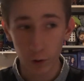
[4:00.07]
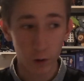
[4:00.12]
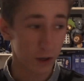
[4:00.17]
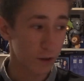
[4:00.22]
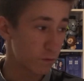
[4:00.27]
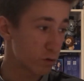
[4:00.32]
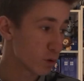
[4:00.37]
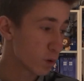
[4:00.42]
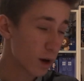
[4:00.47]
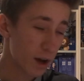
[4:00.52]
not,
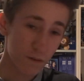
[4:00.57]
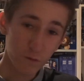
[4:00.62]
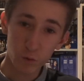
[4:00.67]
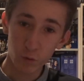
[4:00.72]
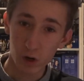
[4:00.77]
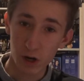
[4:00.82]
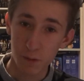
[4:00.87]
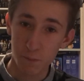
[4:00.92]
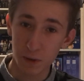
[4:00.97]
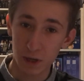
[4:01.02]
if you have
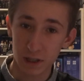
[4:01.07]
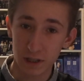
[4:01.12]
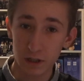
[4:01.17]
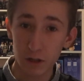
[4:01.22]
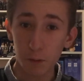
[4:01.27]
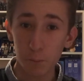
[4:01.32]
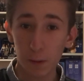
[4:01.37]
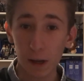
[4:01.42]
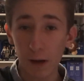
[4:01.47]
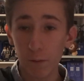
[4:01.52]
already picked it
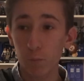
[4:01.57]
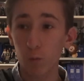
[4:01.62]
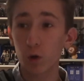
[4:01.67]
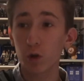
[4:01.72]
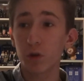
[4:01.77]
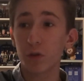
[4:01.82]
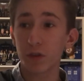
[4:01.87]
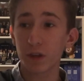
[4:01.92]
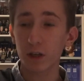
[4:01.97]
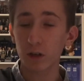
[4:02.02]
up, and what
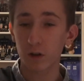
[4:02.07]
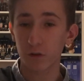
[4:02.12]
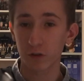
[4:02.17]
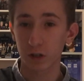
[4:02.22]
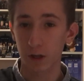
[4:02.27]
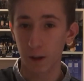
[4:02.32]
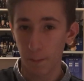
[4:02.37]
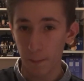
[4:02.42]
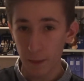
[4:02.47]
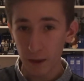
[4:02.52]
you think of
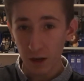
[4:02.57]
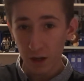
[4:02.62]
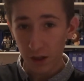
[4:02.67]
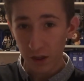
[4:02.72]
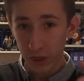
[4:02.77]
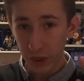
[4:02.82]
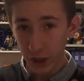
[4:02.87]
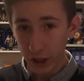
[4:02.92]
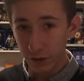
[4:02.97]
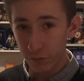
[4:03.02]
it.
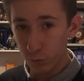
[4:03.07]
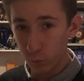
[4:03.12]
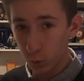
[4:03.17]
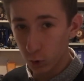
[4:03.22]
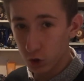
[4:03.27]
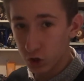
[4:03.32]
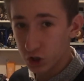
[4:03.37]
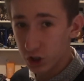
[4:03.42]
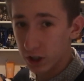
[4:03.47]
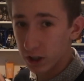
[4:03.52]
Thank you for
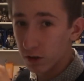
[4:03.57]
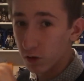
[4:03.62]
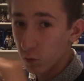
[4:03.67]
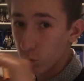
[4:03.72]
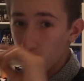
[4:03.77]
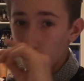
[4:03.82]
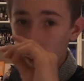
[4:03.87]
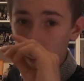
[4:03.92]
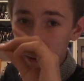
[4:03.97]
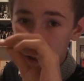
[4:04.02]
watching.
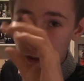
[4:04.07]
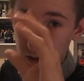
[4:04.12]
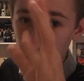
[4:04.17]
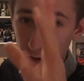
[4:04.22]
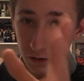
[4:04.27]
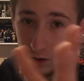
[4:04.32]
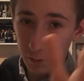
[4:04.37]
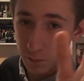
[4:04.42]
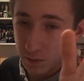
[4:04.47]
Remember to like,